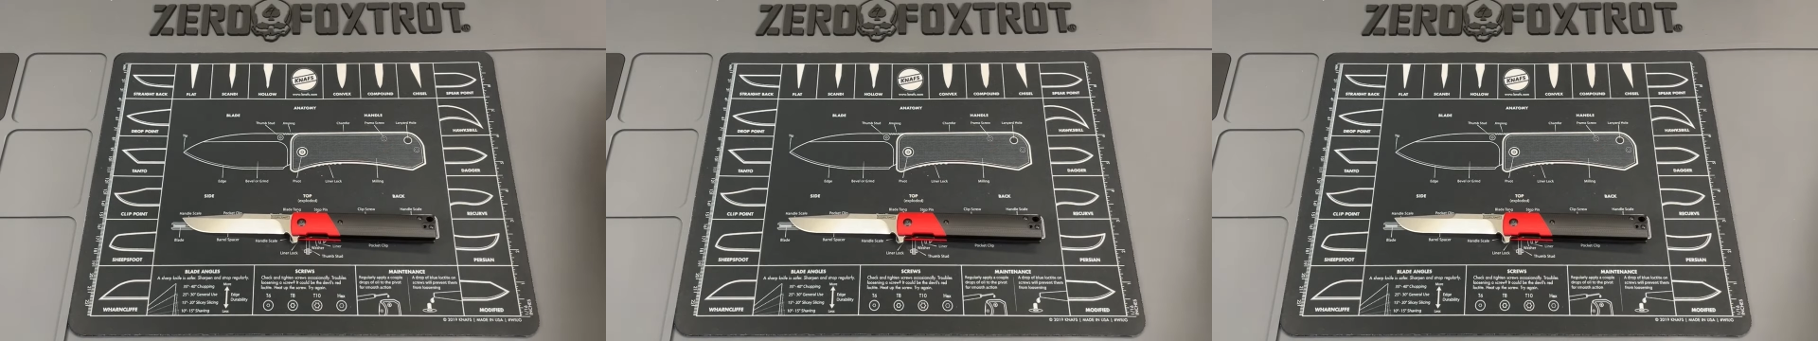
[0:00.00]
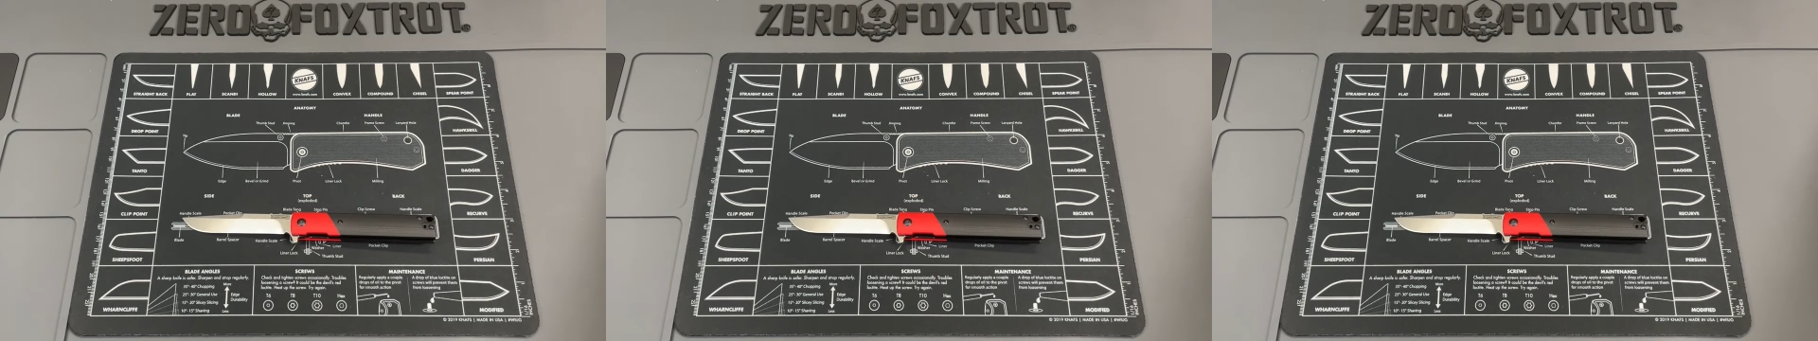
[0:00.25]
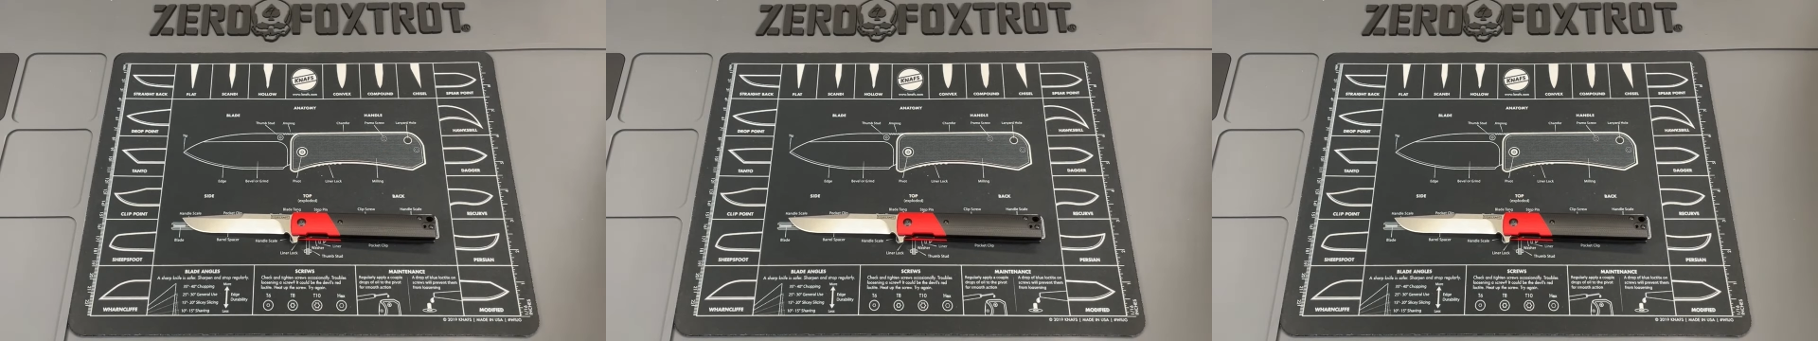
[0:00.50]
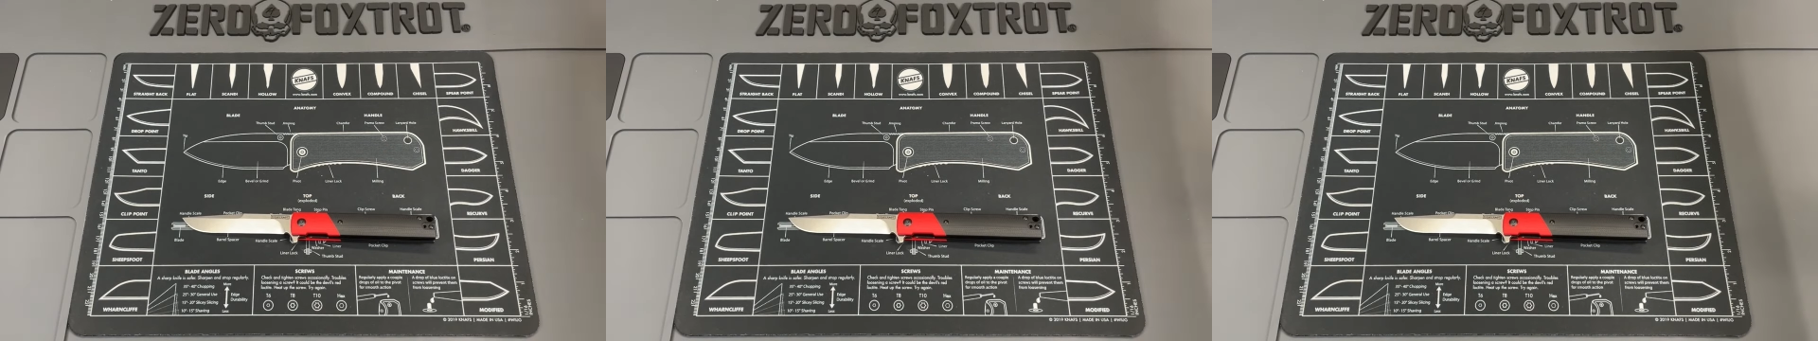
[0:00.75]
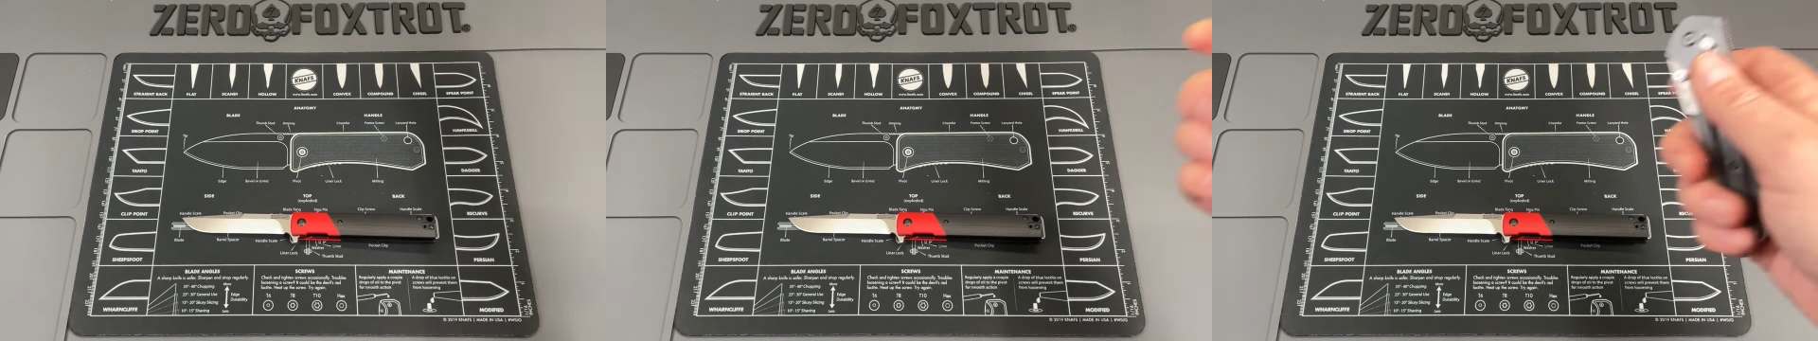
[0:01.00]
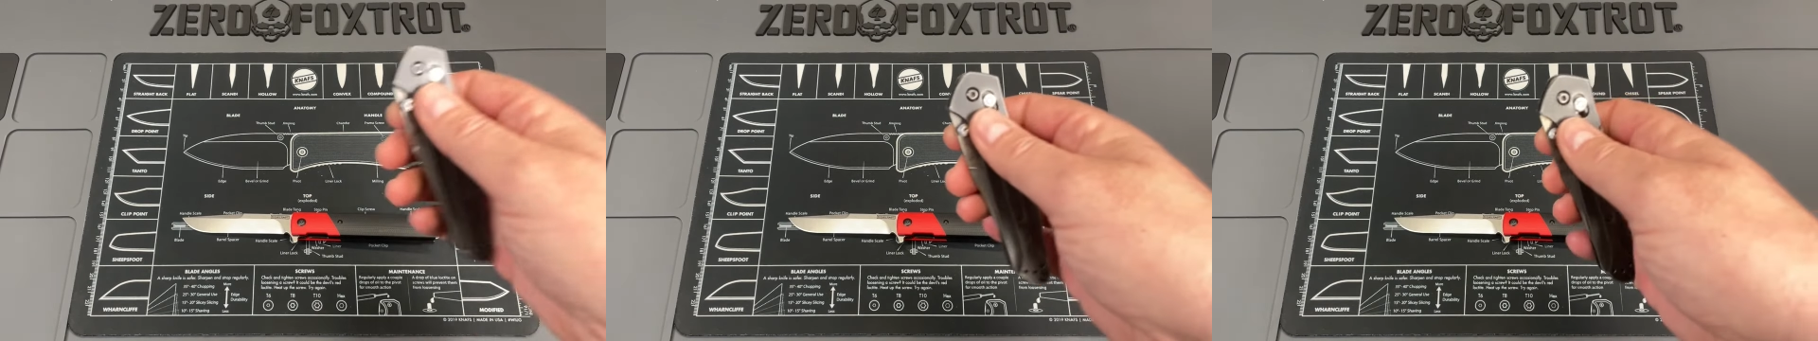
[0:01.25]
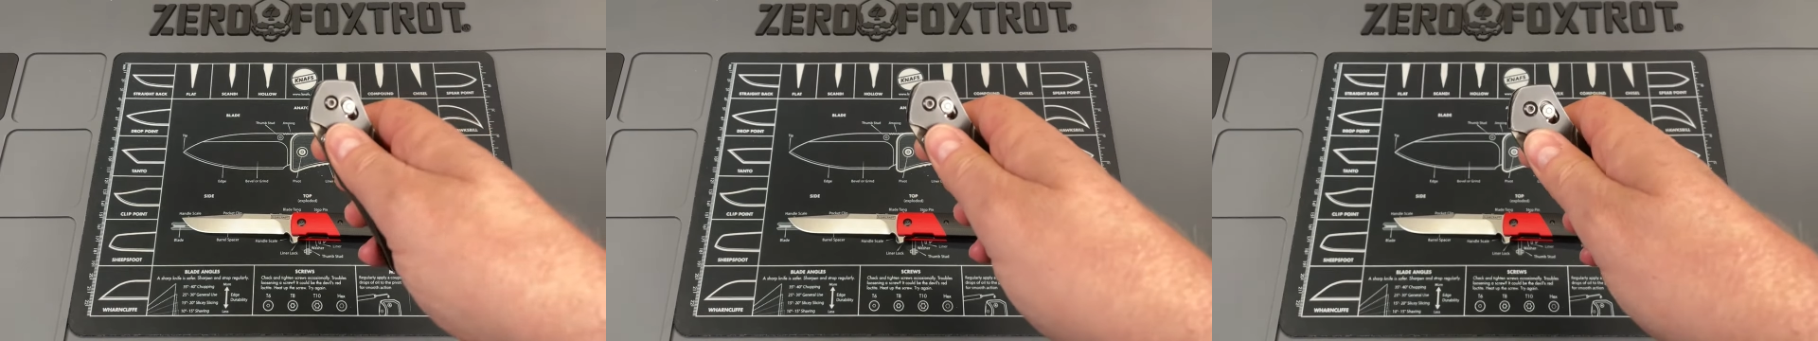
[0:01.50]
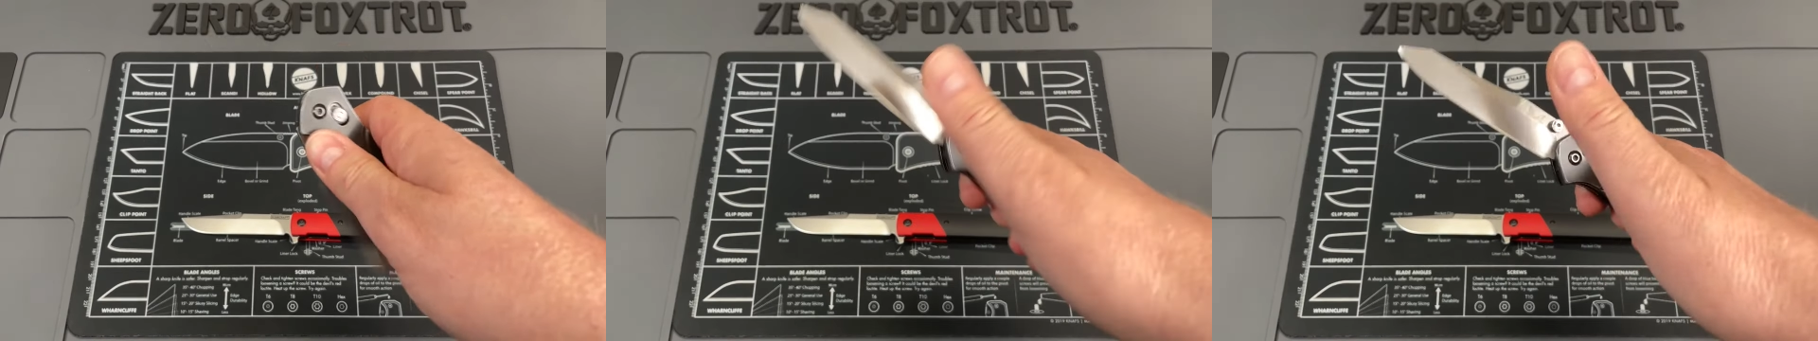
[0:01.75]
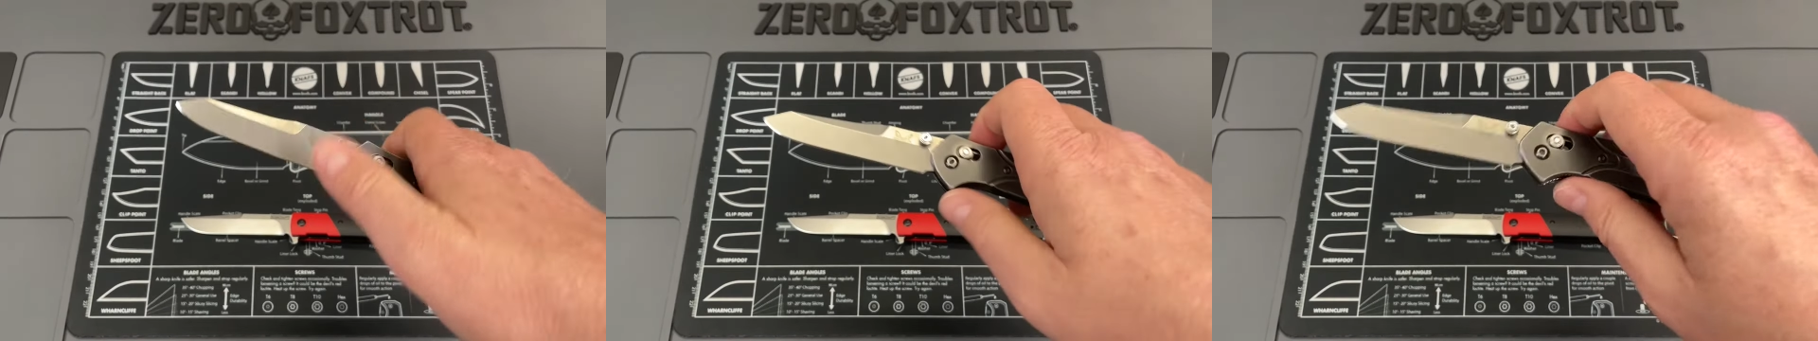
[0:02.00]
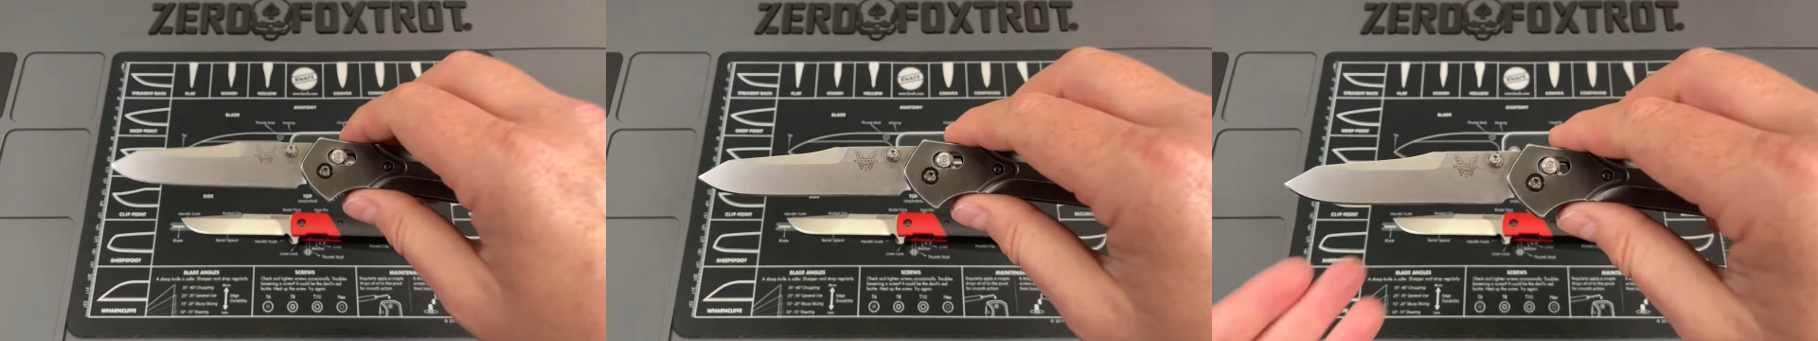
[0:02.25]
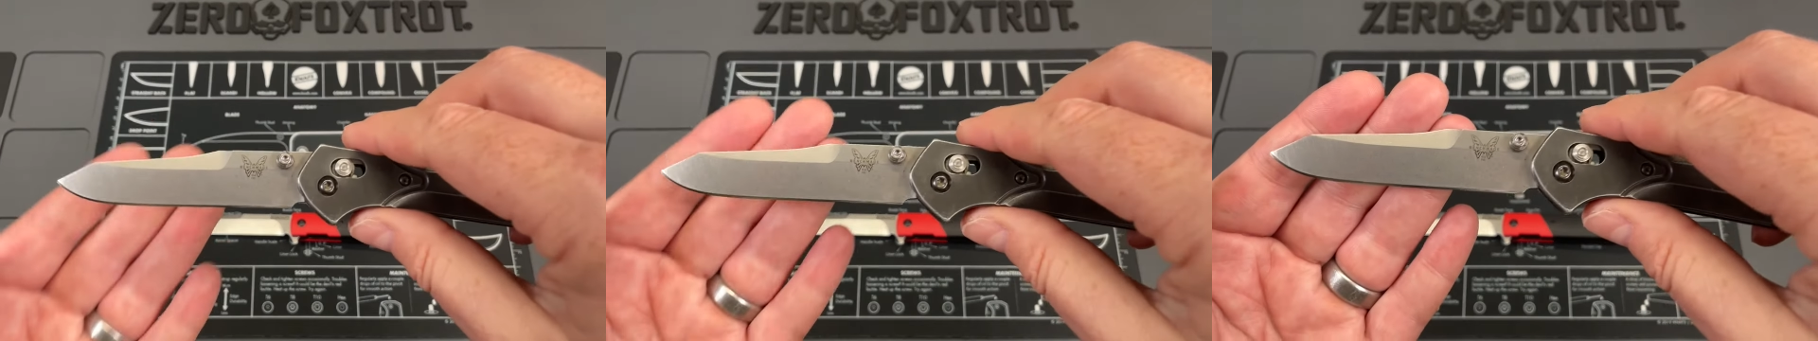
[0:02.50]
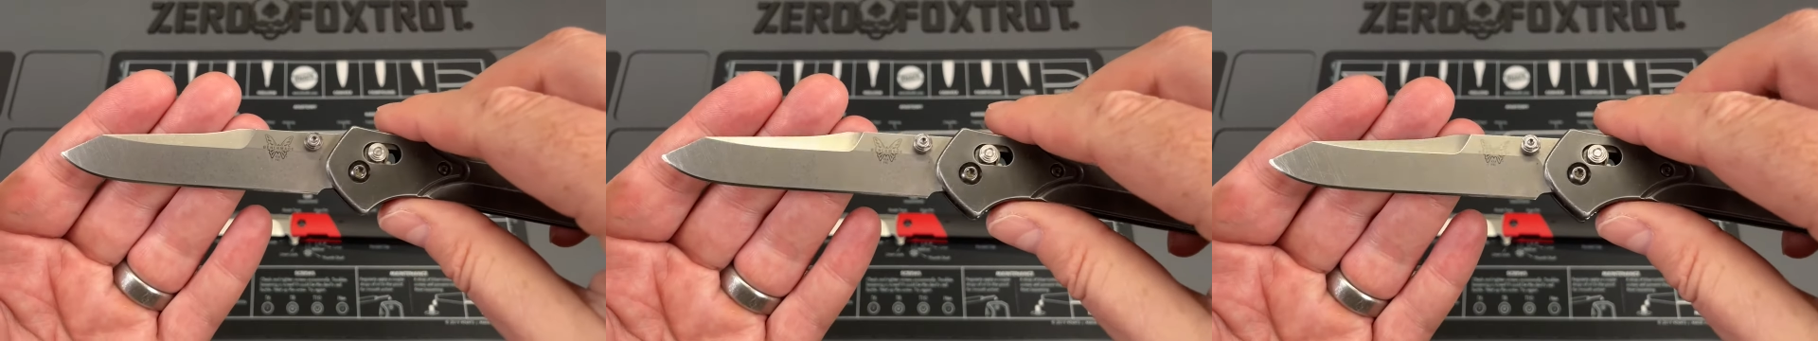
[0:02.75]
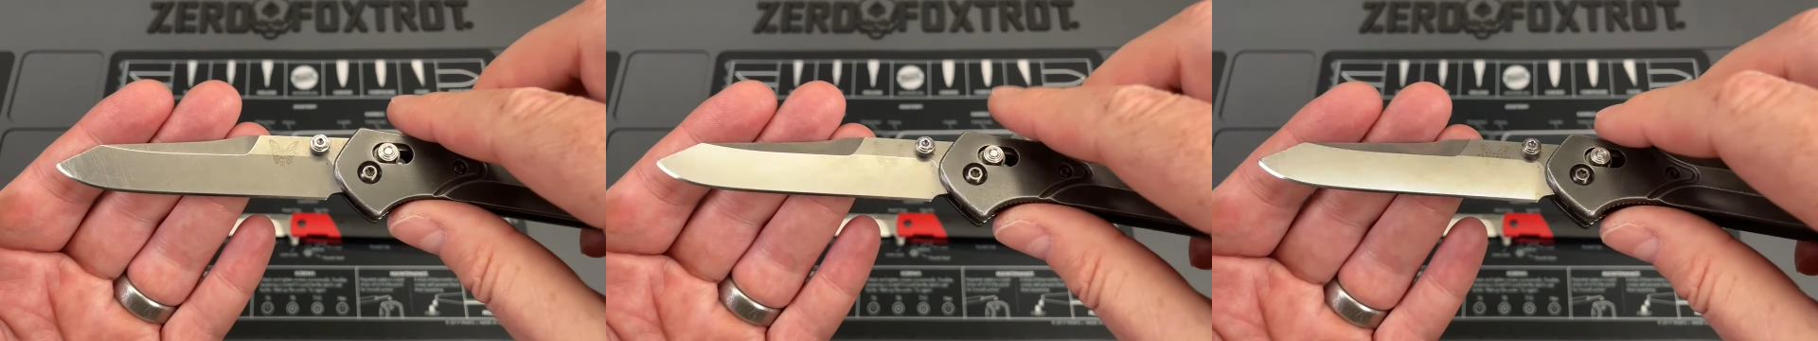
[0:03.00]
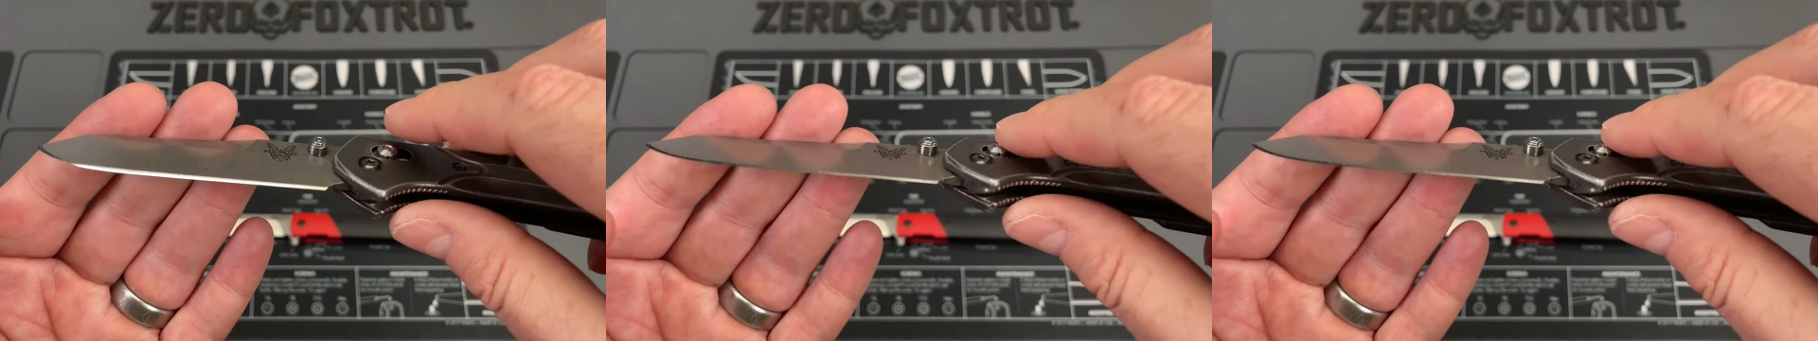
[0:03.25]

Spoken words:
No face is visible, so there are no lips to read.